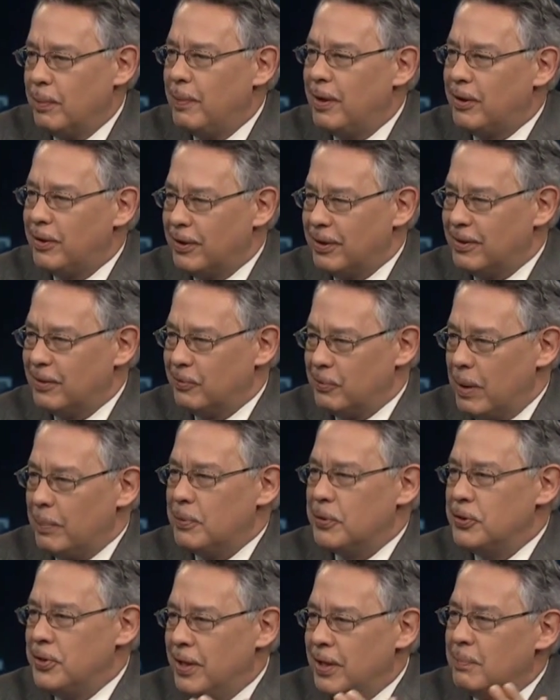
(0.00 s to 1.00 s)
America
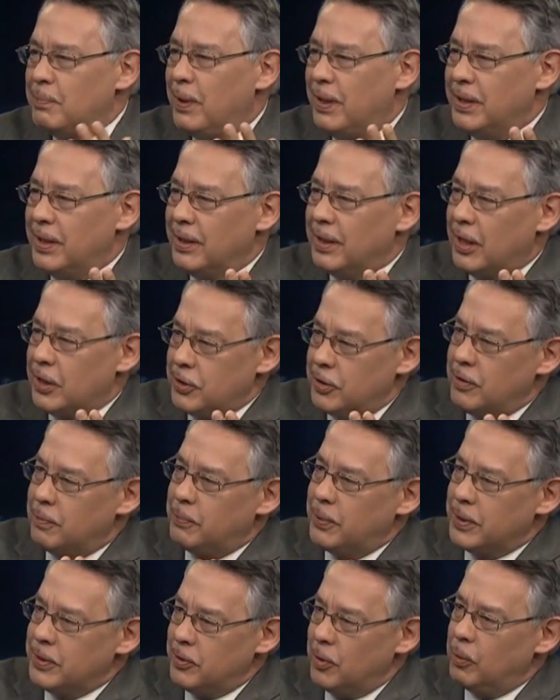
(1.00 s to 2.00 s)
represented by the election
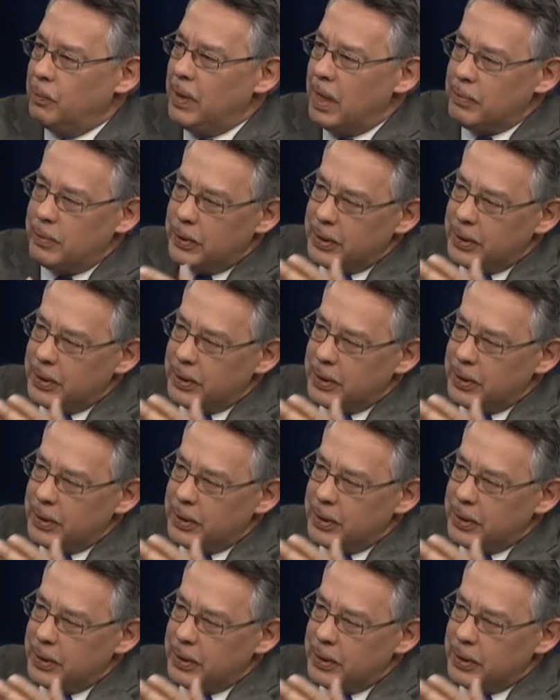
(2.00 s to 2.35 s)
of President Obama.